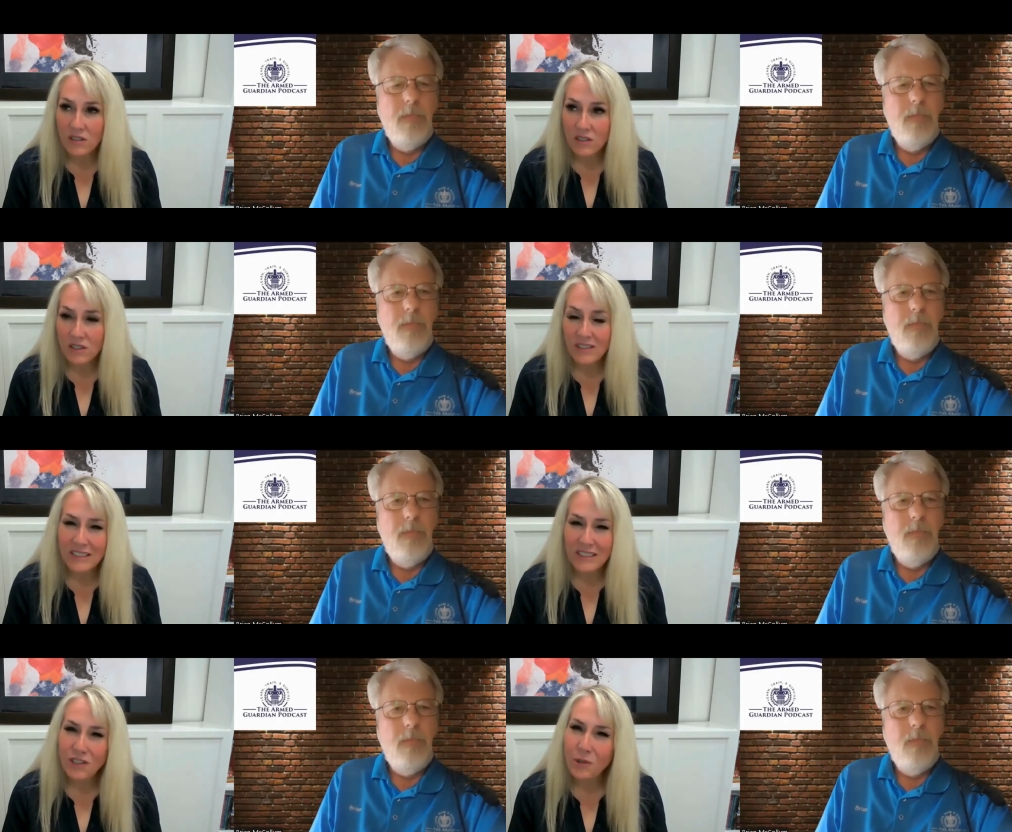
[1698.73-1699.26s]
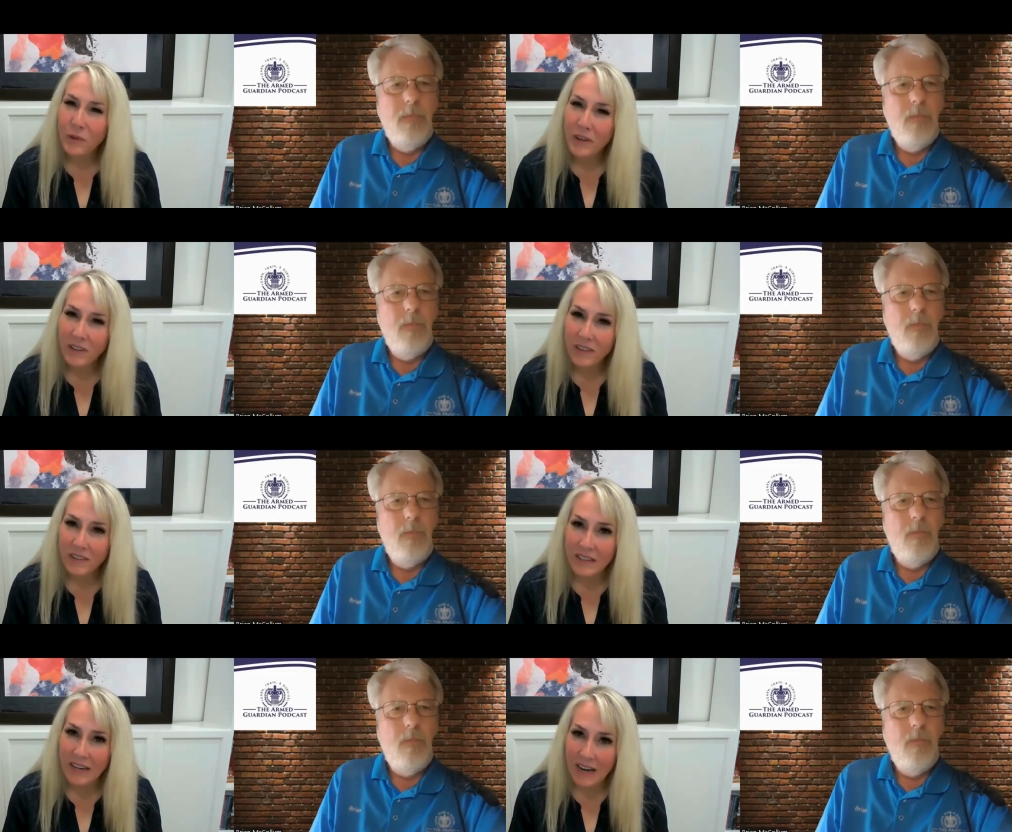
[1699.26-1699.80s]
Speaker 1: there's like
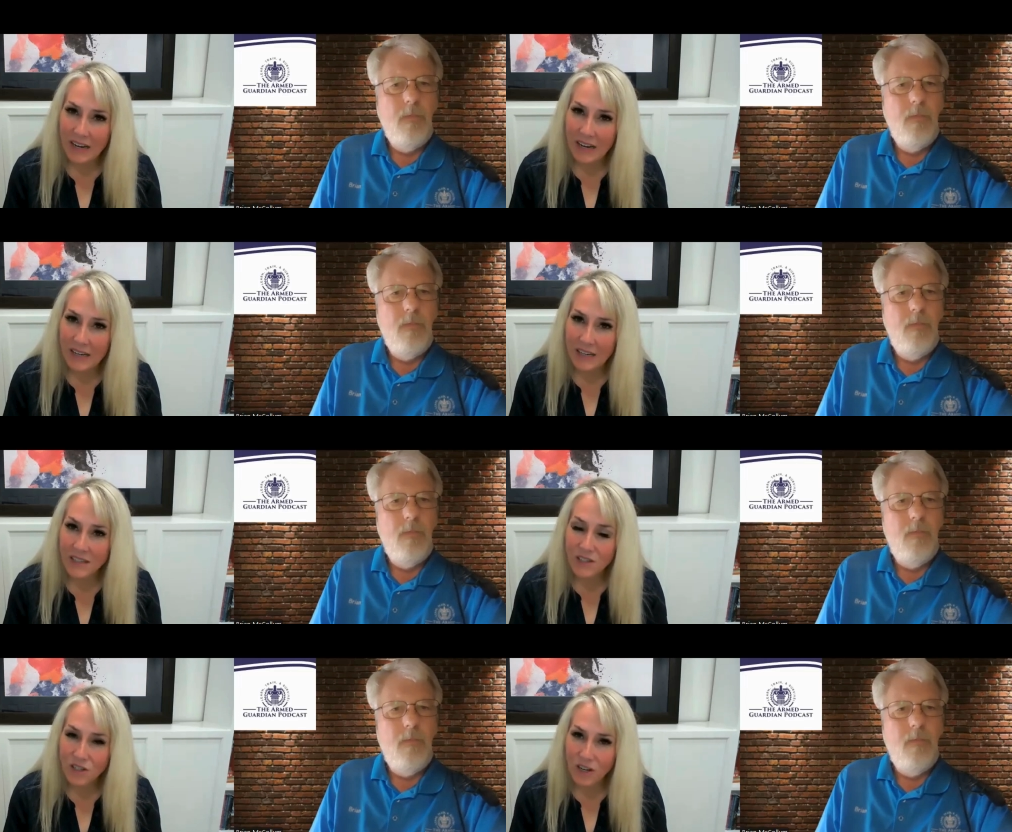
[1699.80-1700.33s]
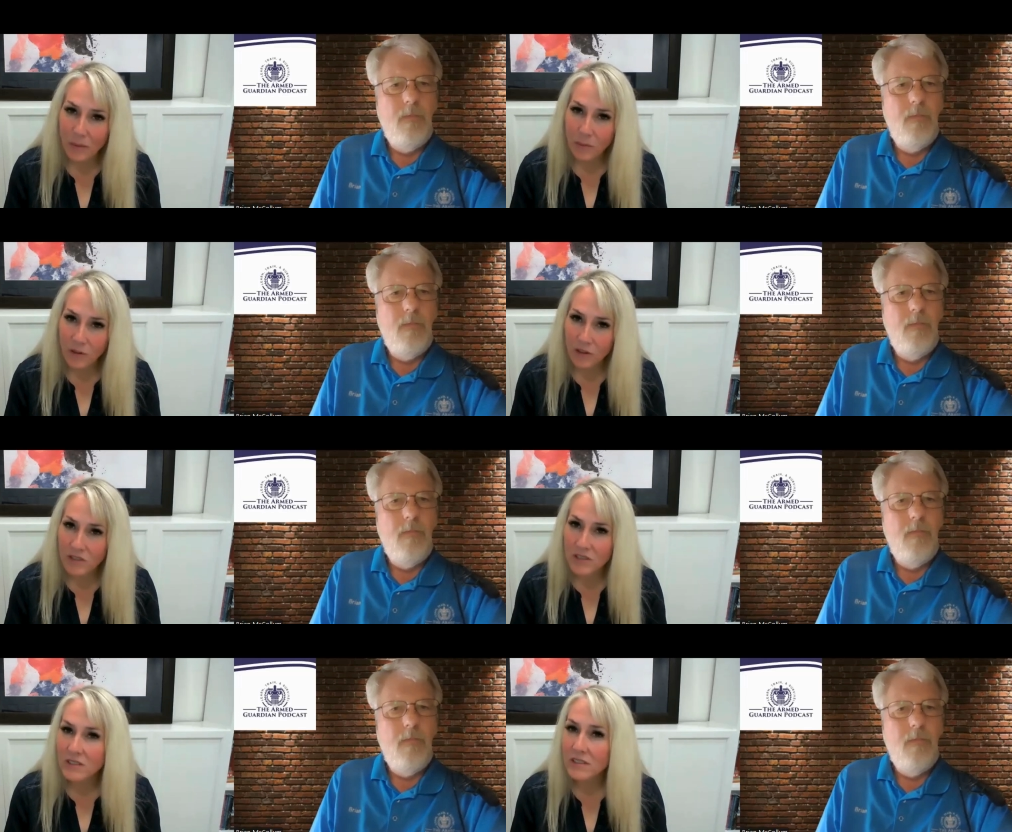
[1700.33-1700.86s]
280
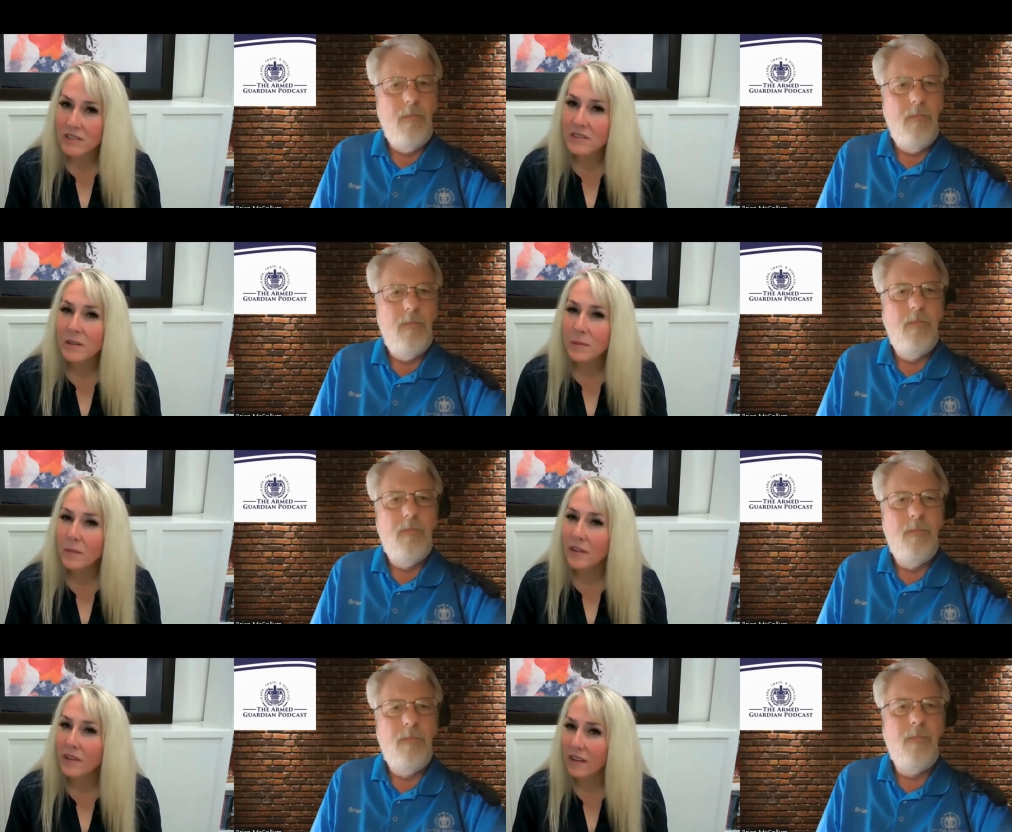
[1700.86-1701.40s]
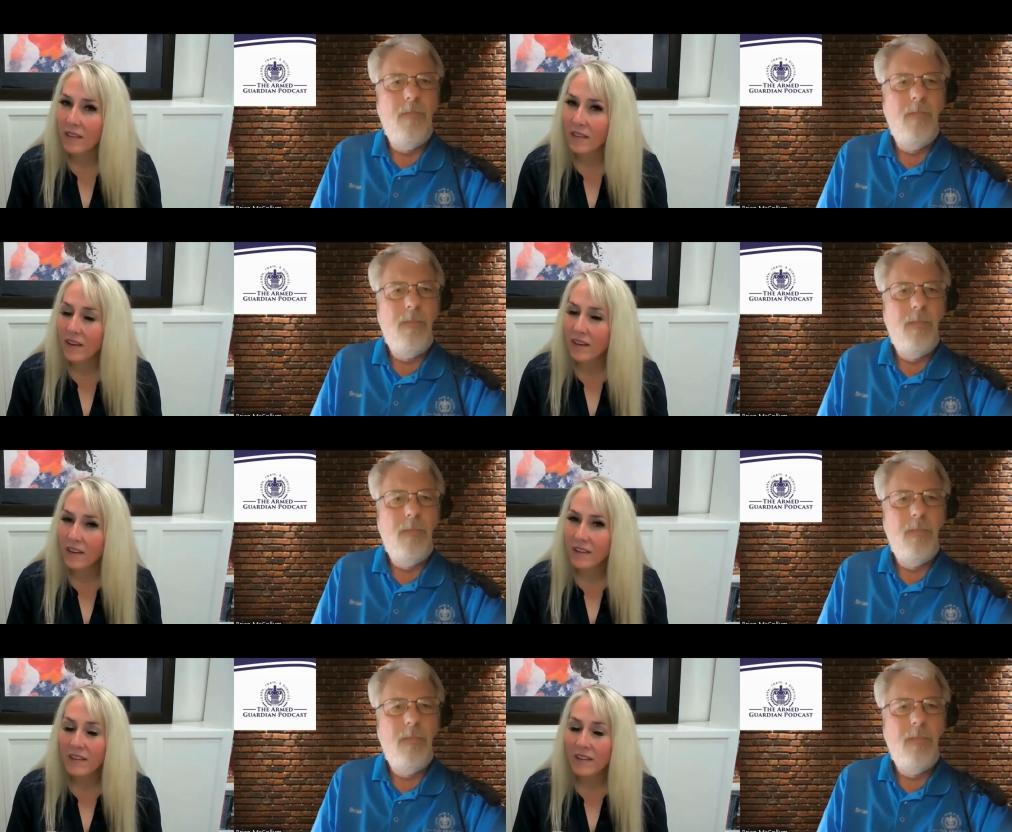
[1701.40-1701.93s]
chapters, something like
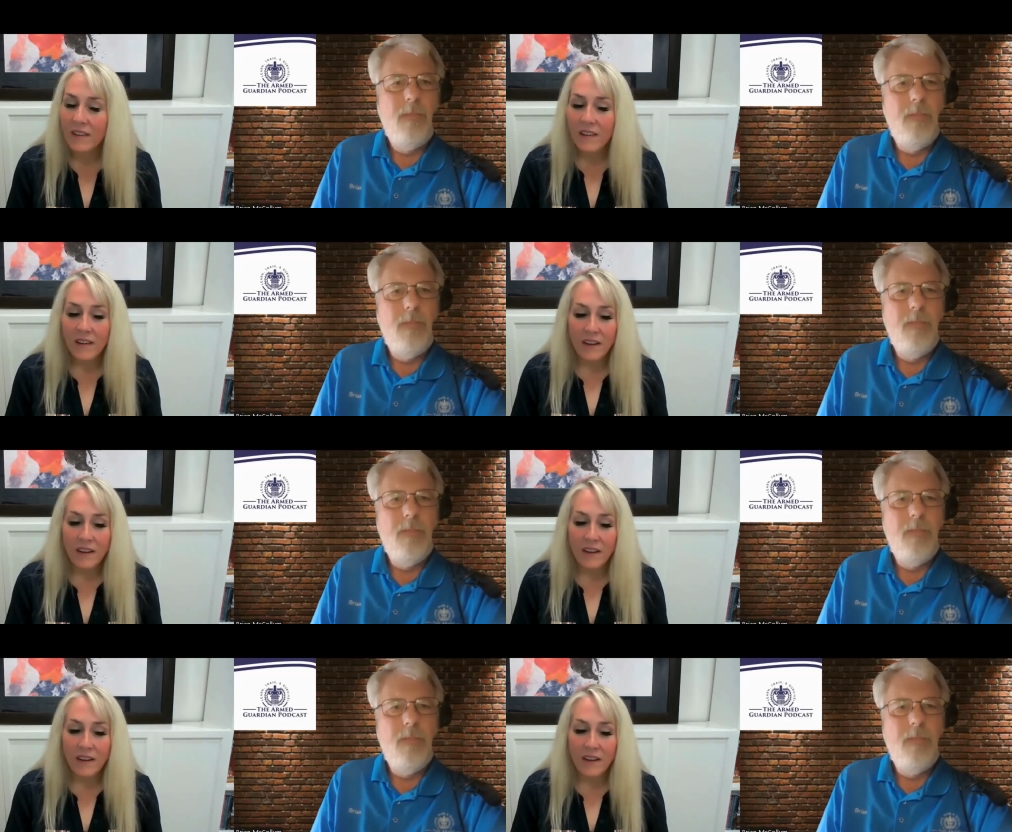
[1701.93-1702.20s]
that.